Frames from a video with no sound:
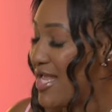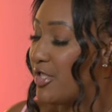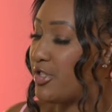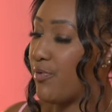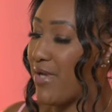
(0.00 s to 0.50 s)

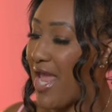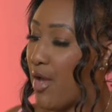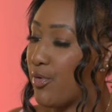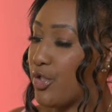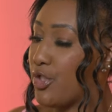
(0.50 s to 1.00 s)
So
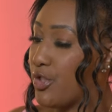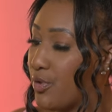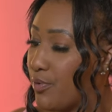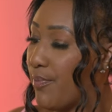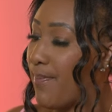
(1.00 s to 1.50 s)
now
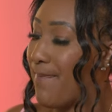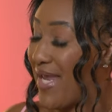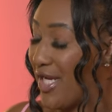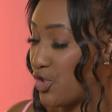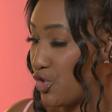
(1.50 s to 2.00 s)
you
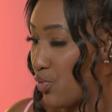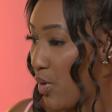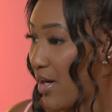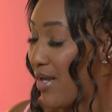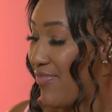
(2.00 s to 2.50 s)
made
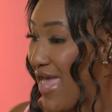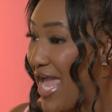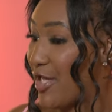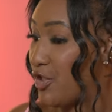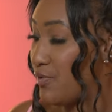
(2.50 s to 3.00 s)
sure
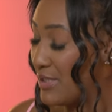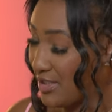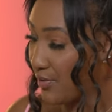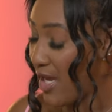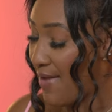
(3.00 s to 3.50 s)
that you
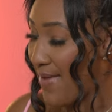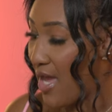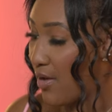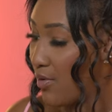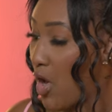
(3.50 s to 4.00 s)
still come
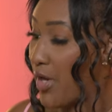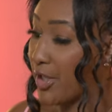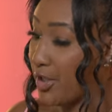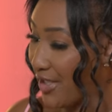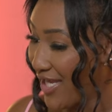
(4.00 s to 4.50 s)
out on a
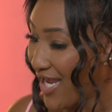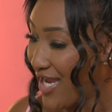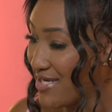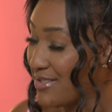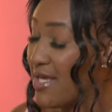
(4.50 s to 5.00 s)
good
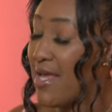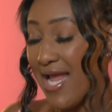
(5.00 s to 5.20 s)
end